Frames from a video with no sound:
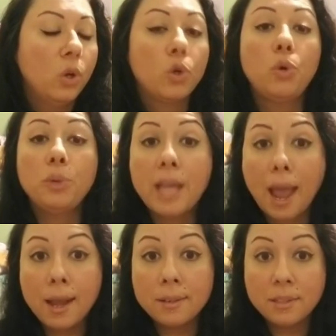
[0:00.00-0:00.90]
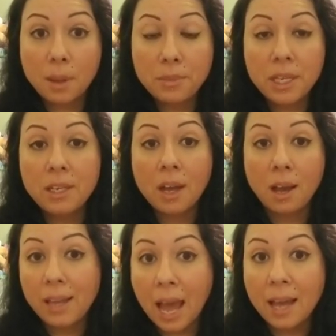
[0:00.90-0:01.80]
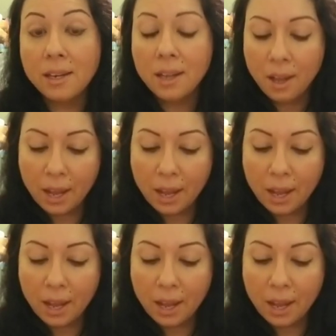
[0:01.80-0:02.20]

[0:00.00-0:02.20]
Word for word: create something again.